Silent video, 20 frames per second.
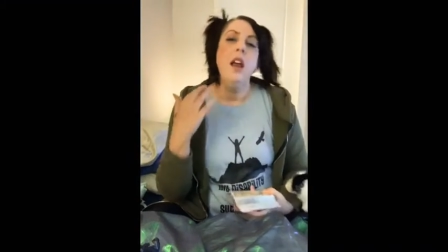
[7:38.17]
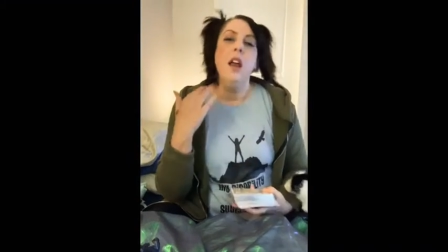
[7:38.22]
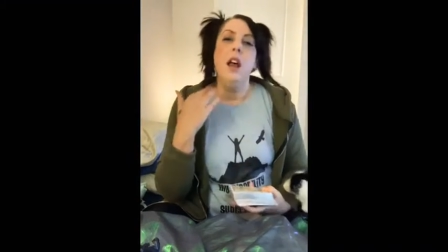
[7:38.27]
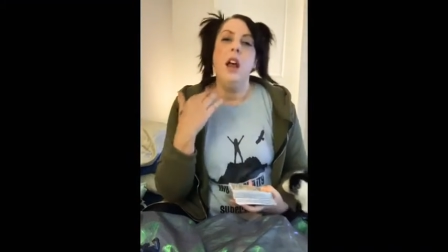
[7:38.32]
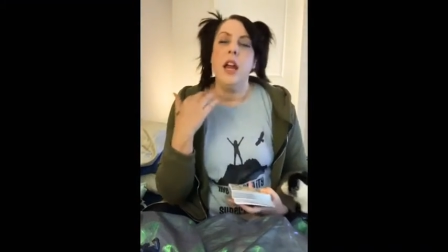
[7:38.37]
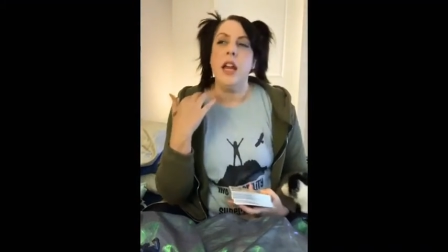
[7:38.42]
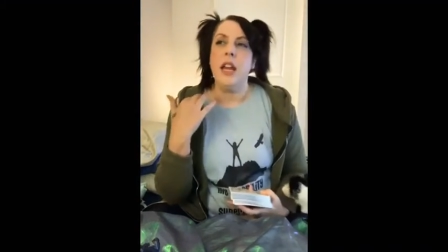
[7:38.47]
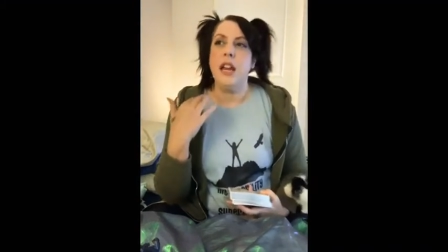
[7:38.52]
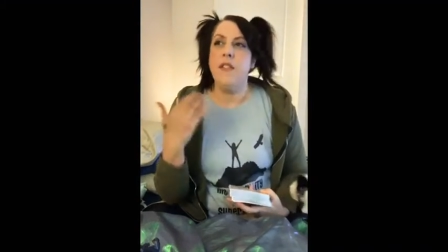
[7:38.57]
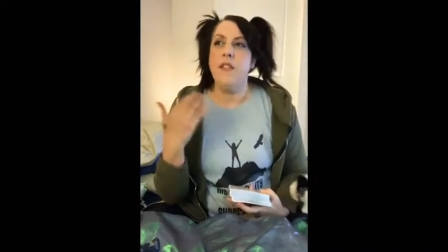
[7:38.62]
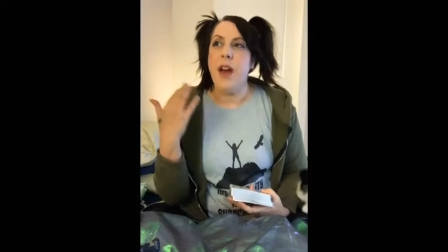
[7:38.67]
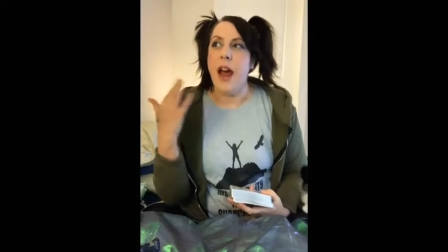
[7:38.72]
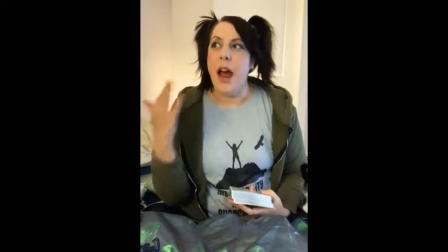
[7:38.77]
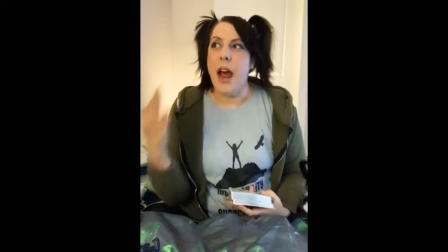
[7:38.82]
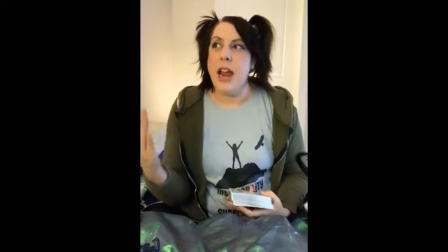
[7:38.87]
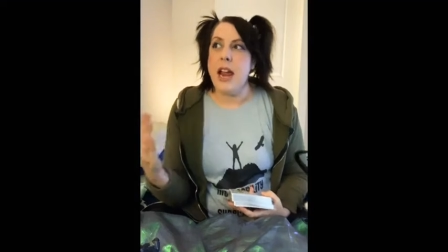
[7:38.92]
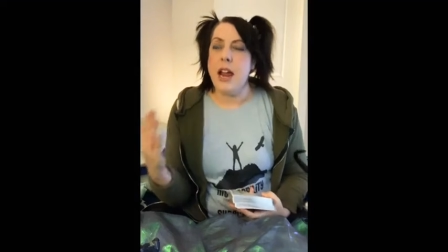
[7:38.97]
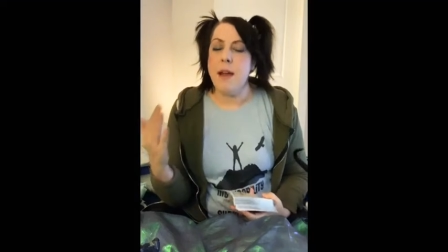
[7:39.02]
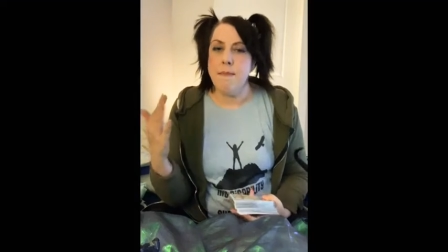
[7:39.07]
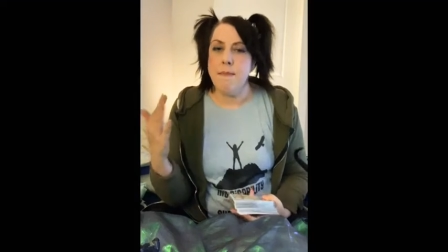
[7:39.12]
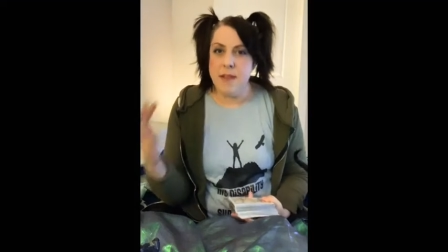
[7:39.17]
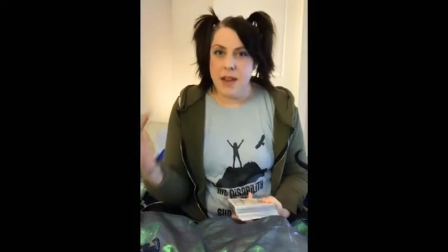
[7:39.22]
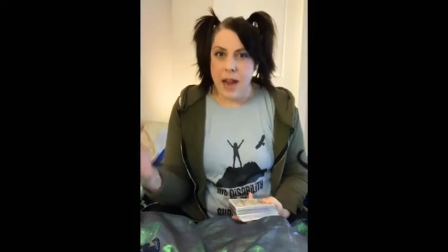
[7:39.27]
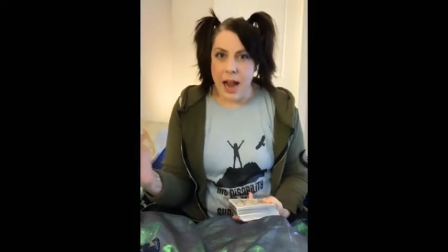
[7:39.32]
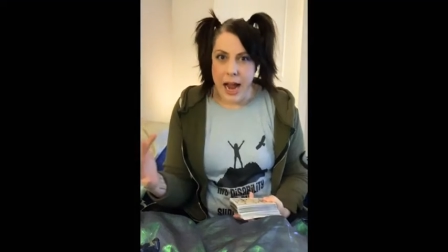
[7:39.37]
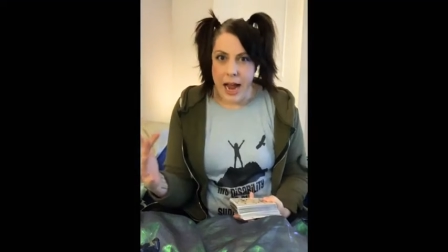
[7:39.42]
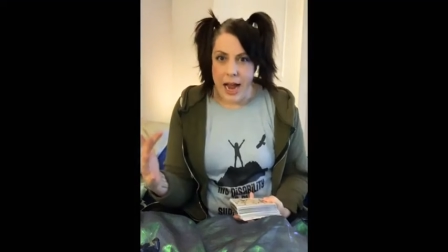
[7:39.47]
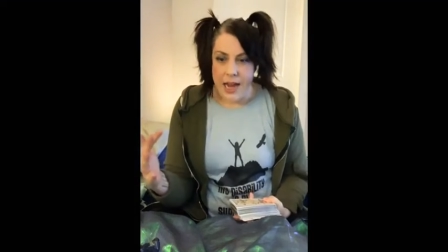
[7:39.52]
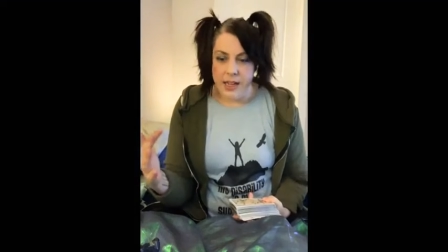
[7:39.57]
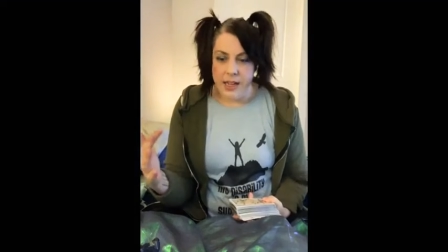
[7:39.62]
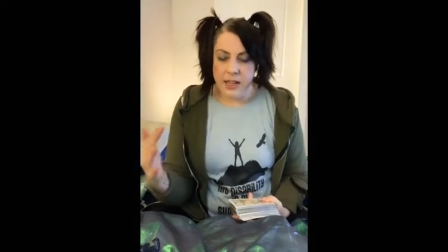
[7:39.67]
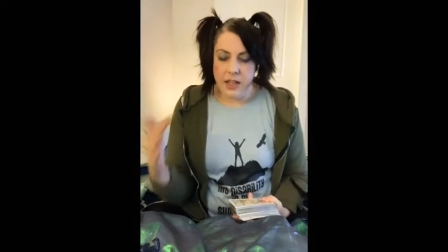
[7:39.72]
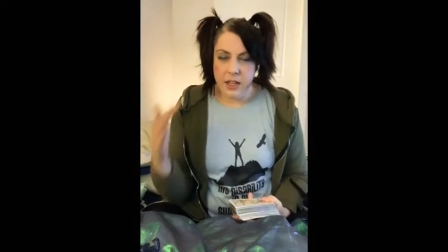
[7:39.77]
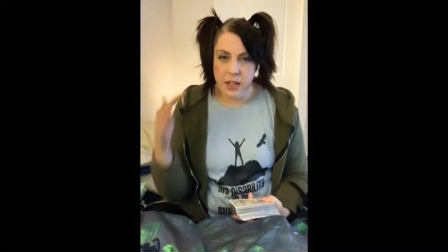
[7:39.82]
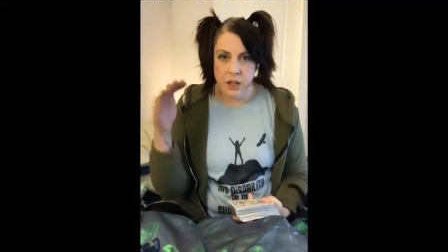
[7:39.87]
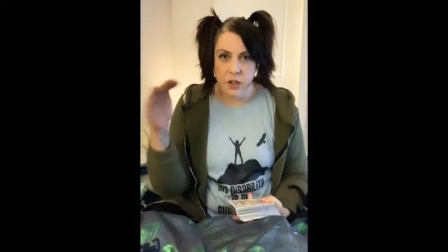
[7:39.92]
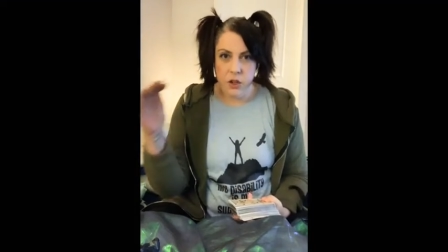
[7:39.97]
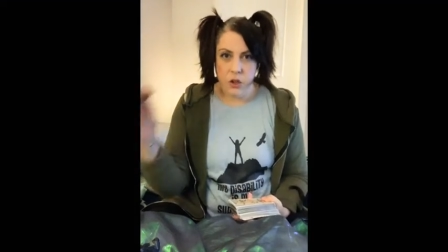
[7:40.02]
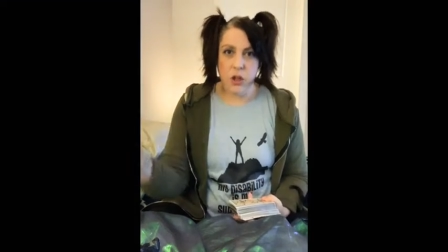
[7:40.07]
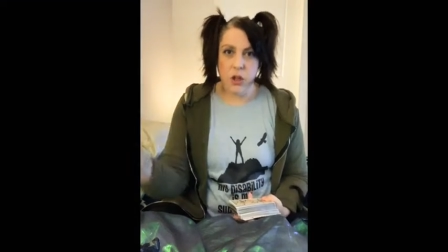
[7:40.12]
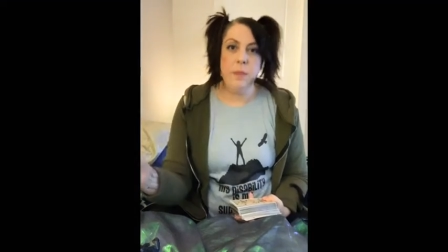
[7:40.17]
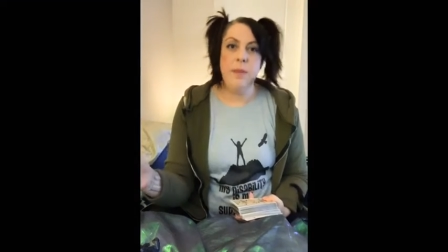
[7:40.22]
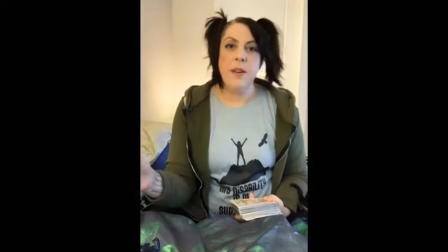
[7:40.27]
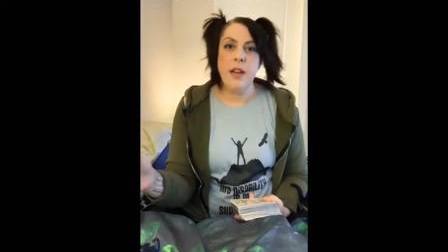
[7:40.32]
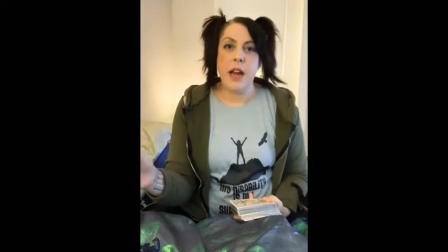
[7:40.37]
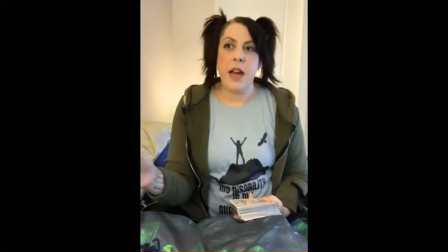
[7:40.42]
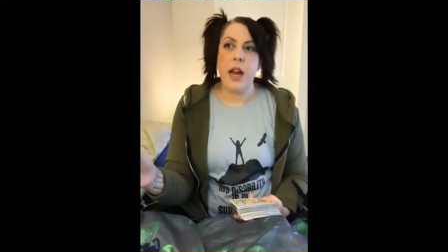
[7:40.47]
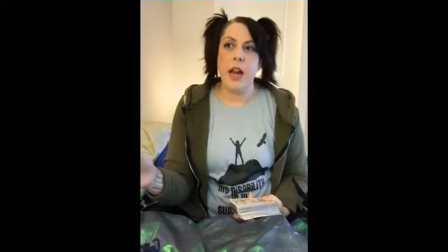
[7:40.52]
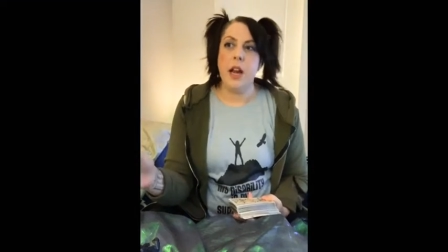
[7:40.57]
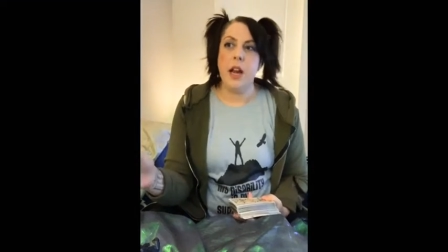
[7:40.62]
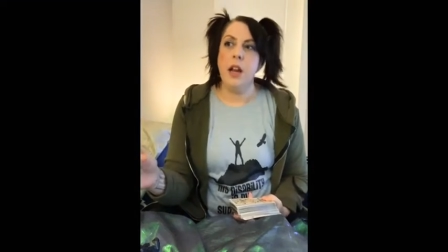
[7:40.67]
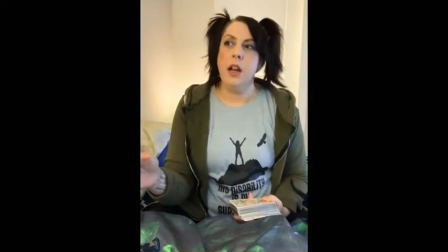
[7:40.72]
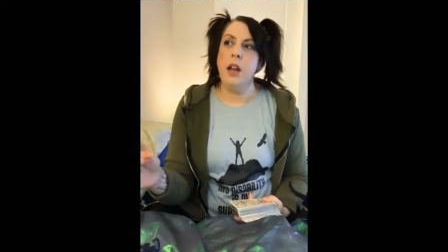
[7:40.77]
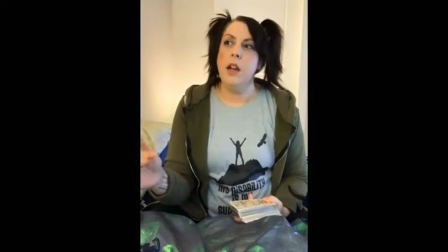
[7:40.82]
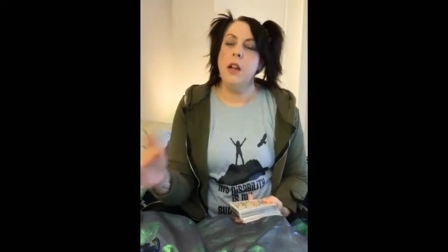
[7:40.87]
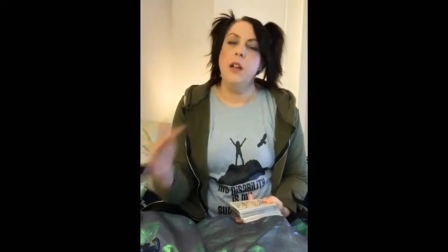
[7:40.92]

Like if I am not contributing